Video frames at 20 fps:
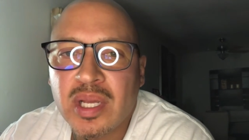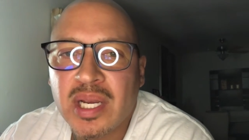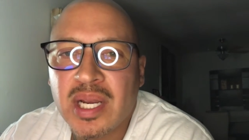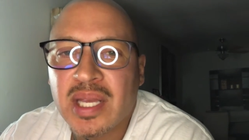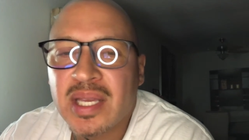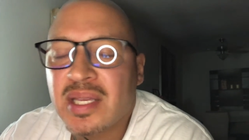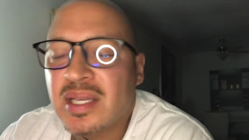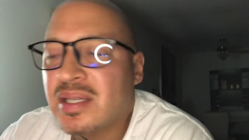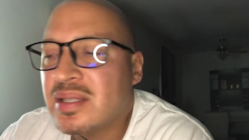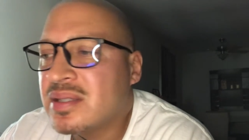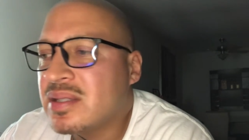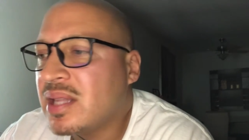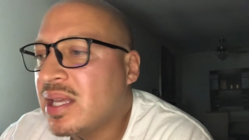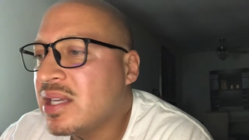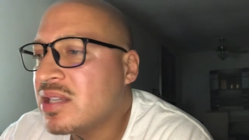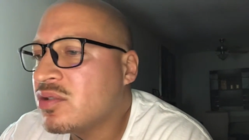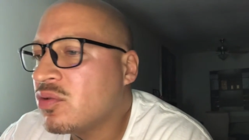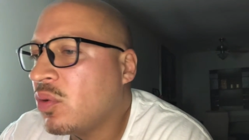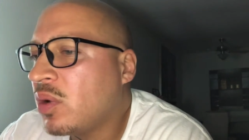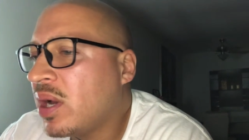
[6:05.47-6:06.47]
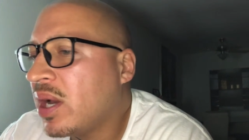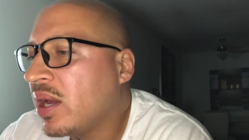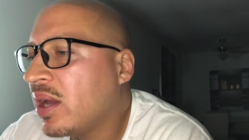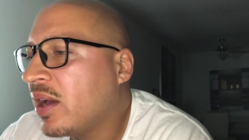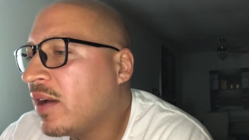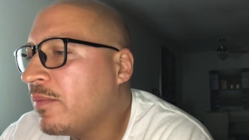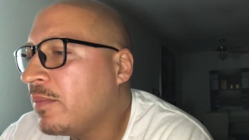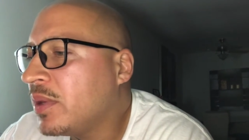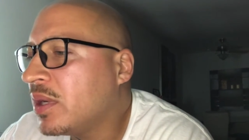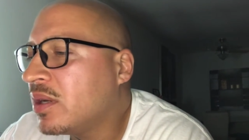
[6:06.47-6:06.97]
And I guess that's why
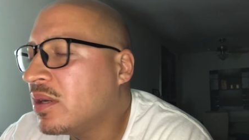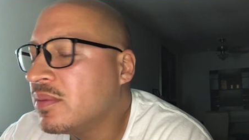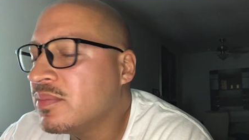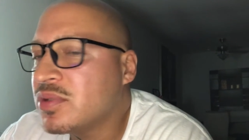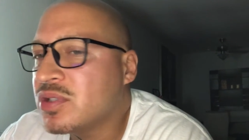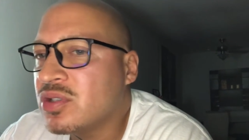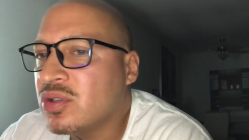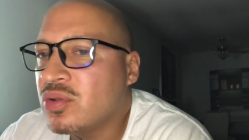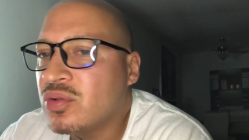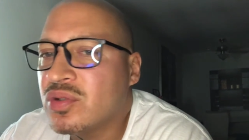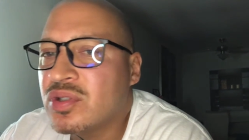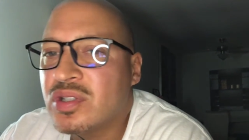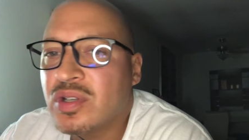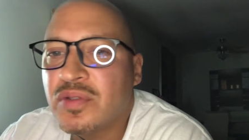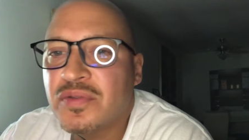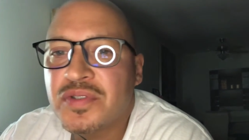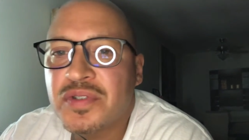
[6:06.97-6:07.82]
I've become so self